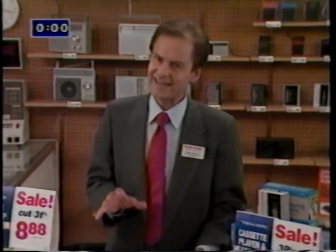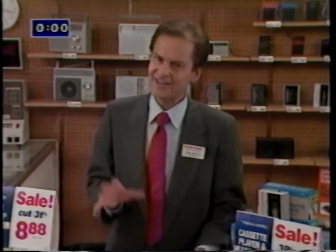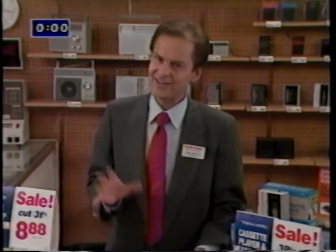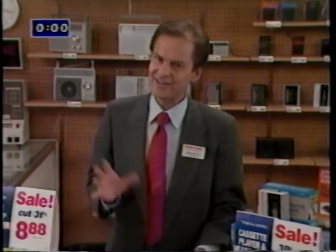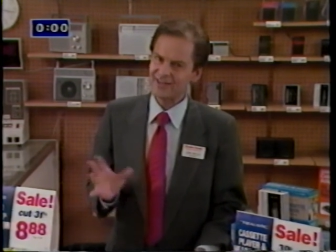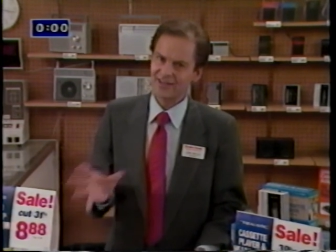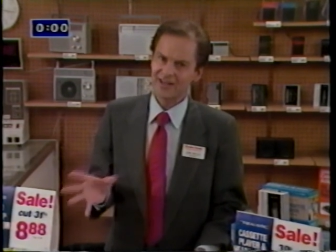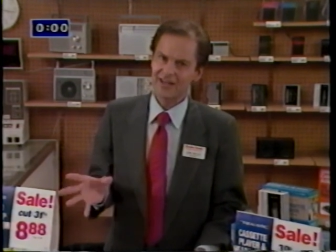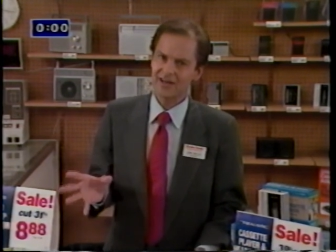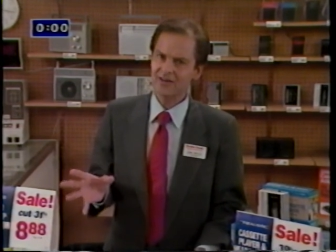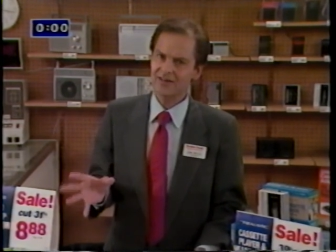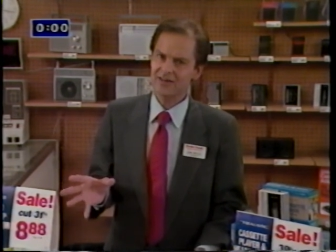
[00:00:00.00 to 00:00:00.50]

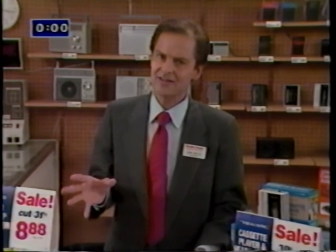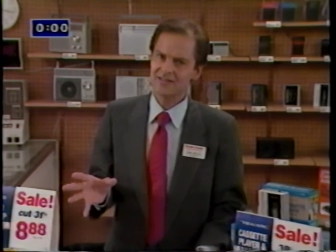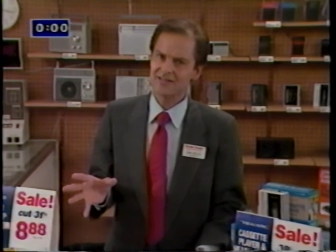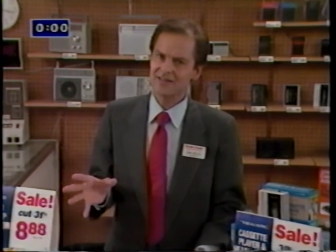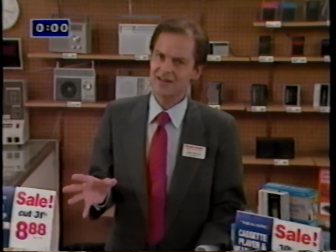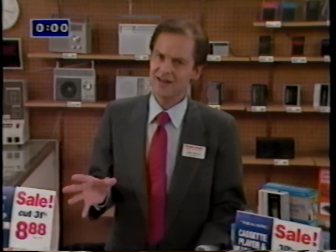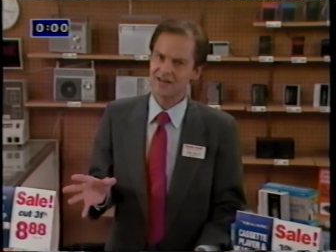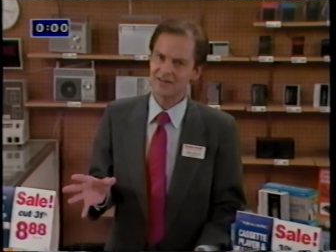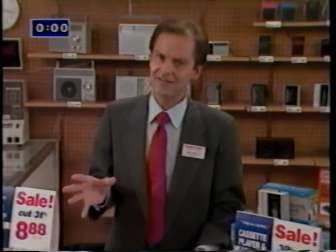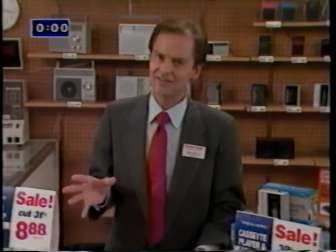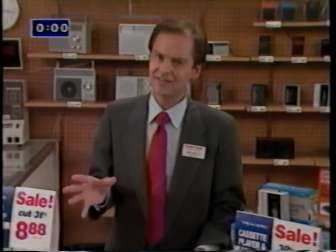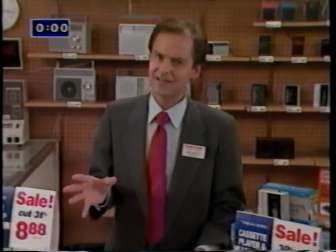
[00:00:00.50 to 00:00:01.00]

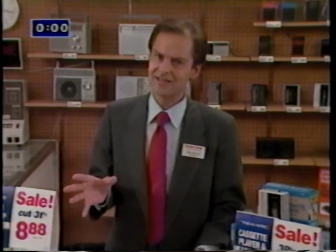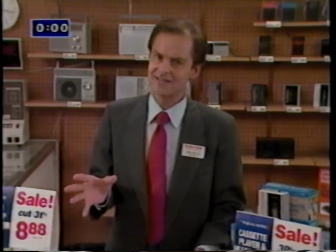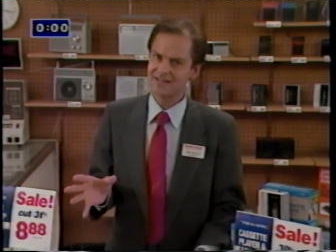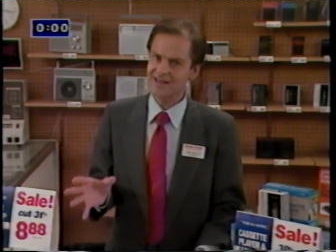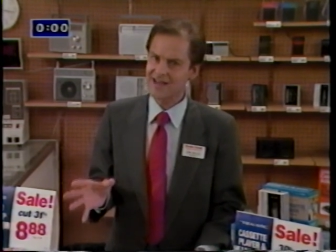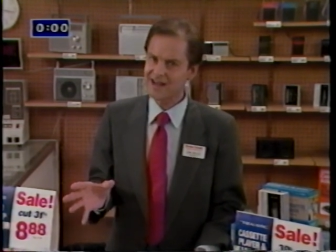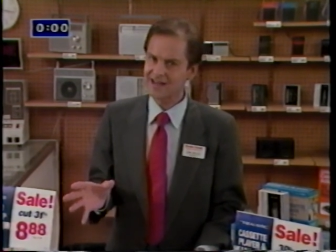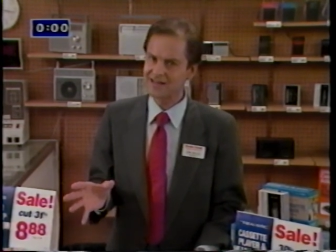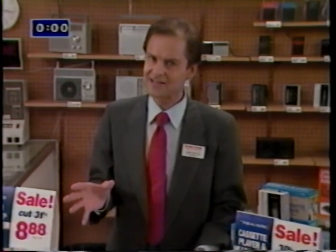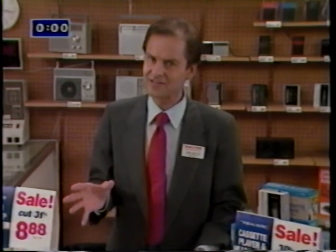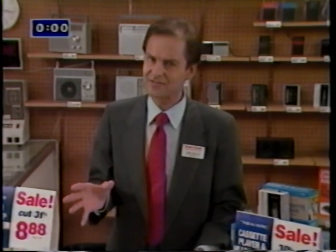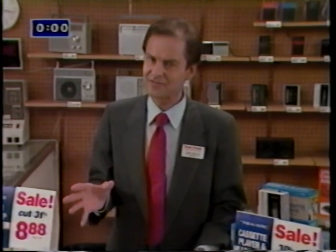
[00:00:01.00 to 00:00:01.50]
Larry's not only
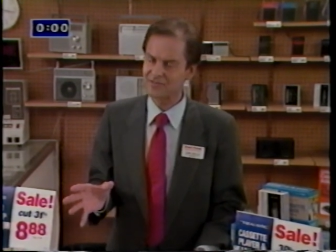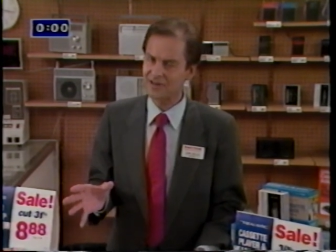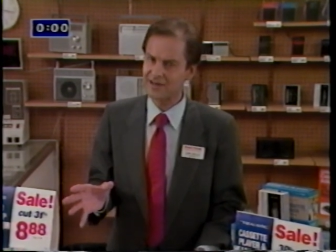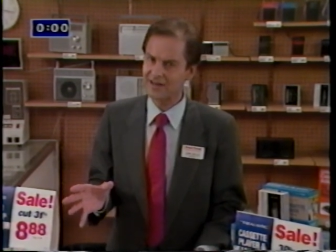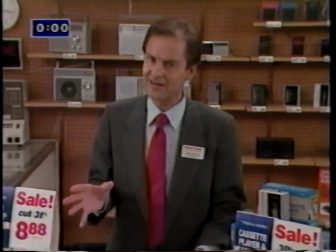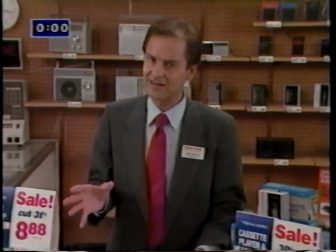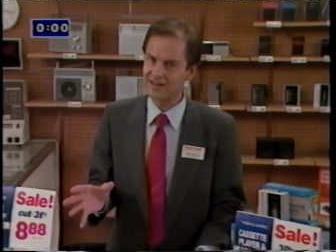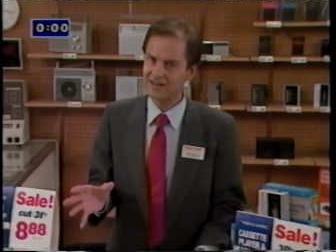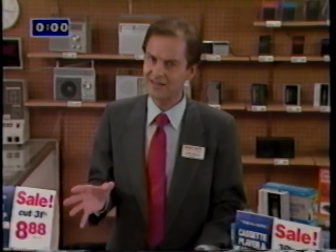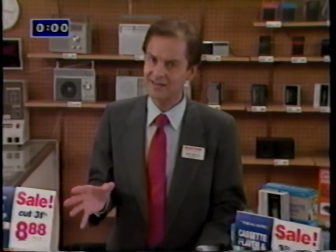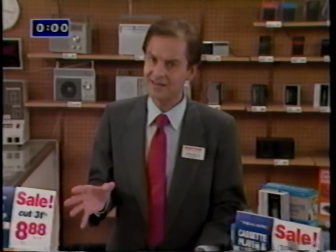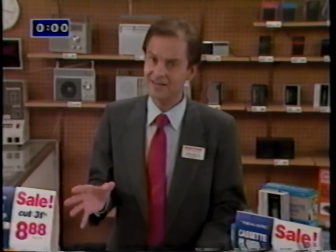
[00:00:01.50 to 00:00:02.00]

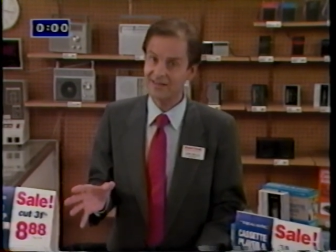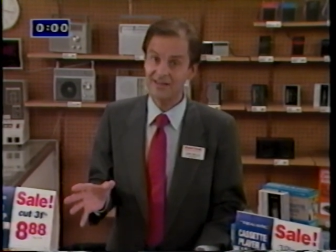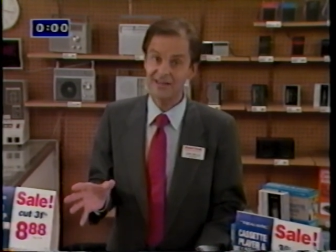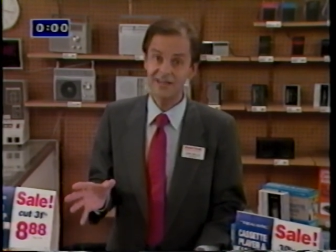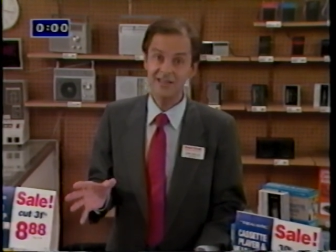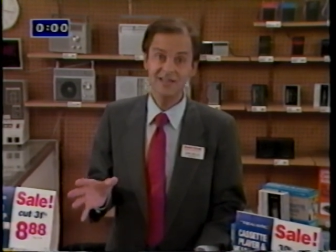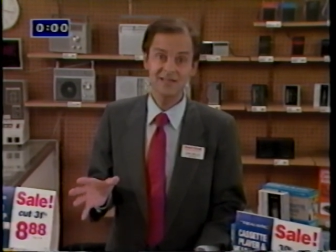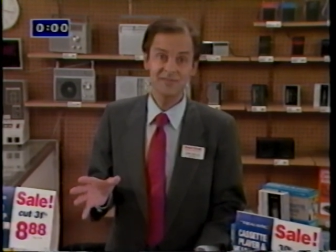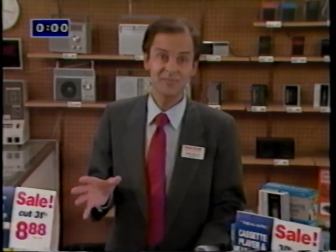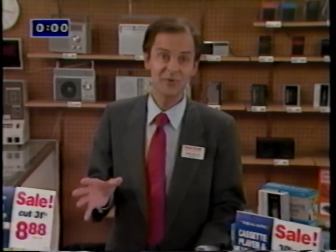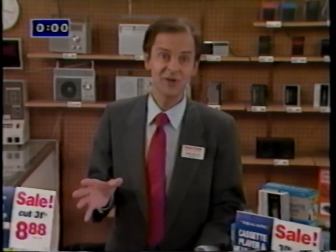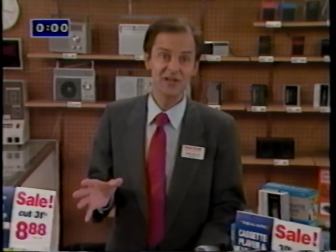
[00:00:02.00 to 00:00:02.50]
satisfied,
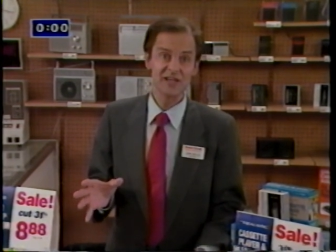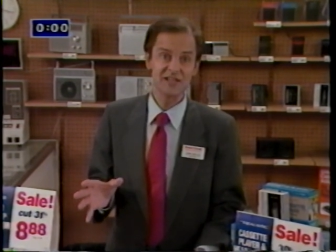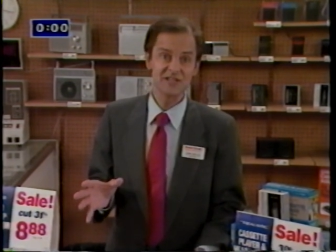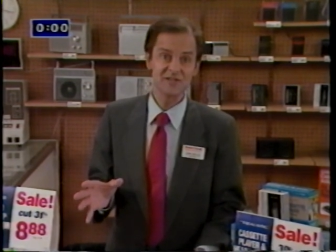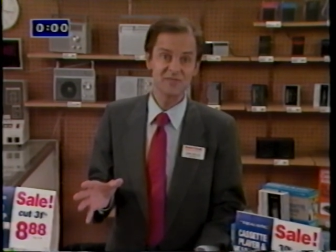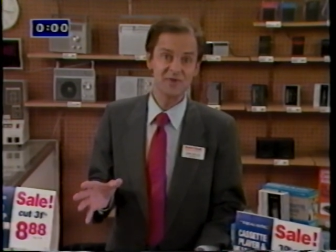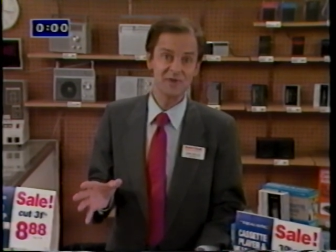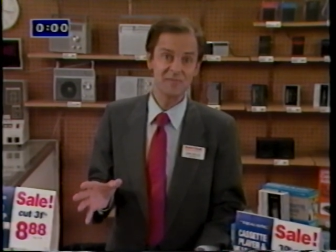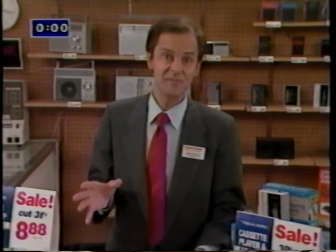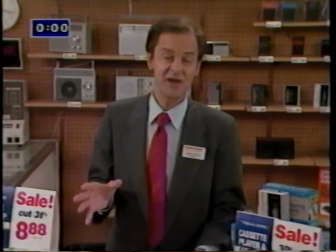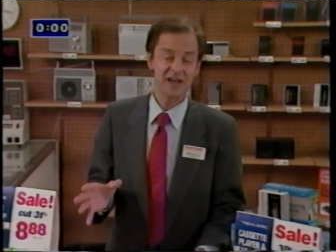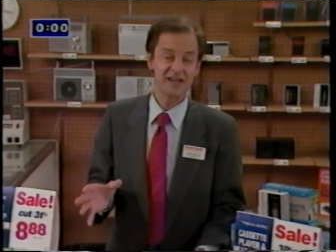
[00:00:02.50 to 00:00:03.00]
he's
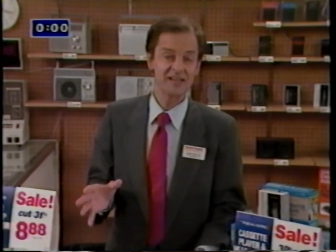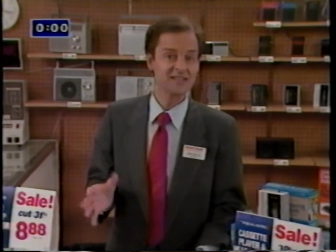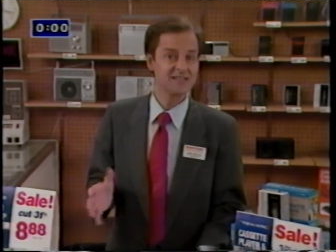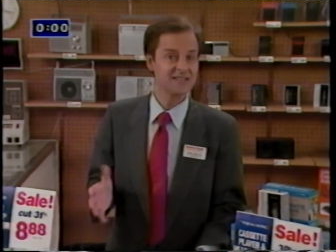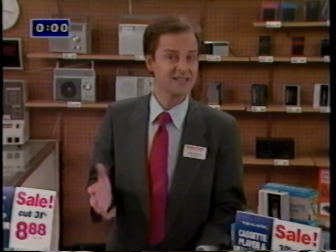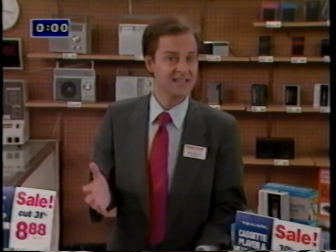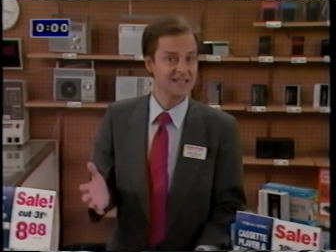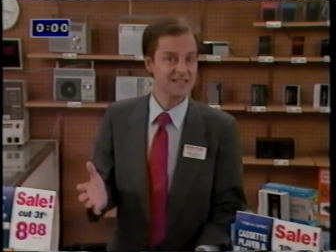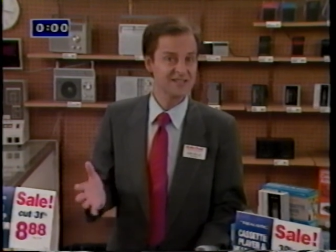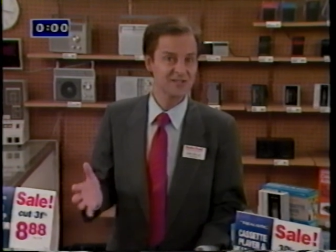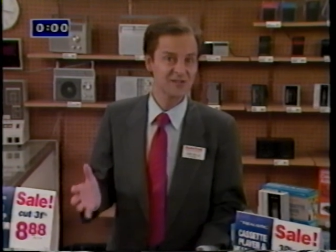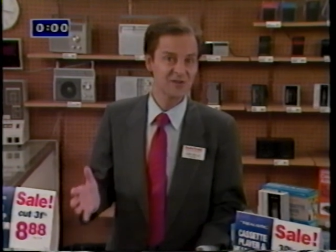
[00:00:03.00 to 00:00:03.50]
pleased we met
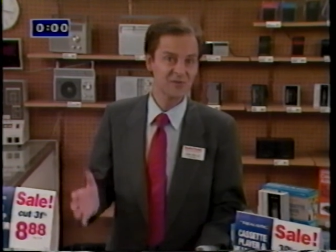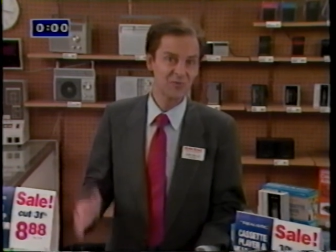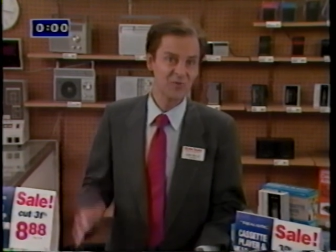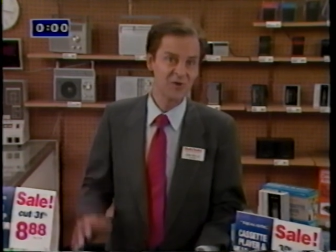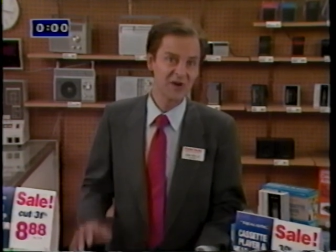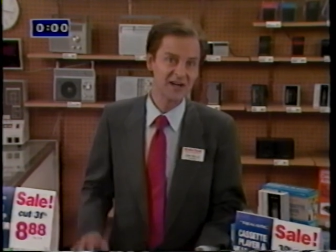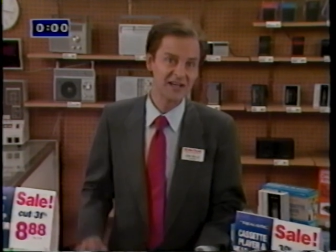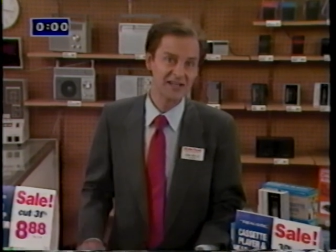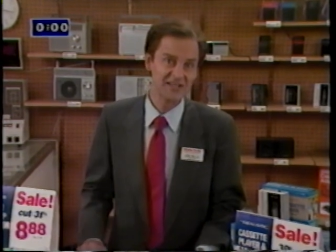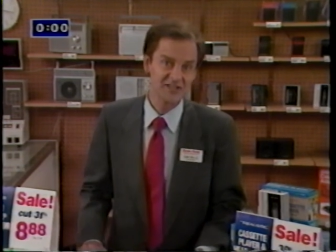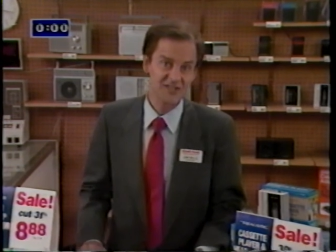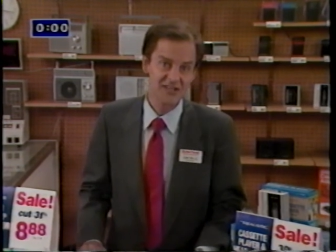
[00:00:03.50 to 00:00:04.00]
his needs and
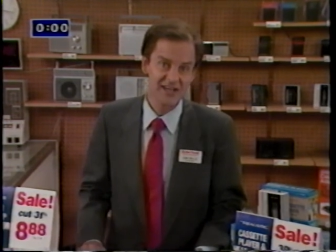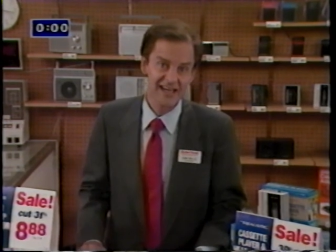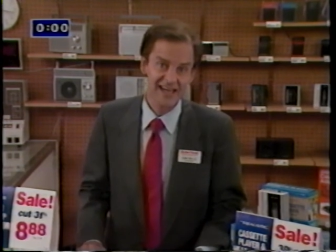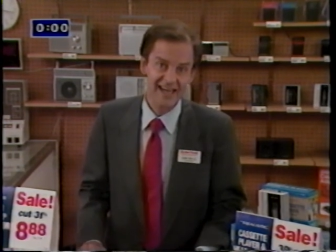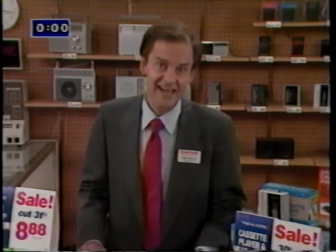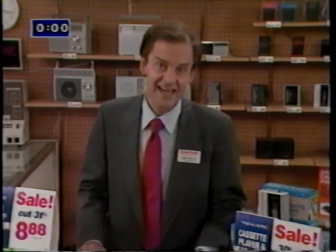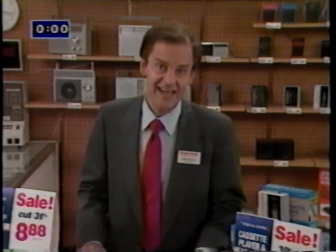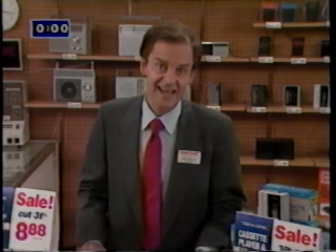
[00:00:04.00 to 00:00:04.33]
wants,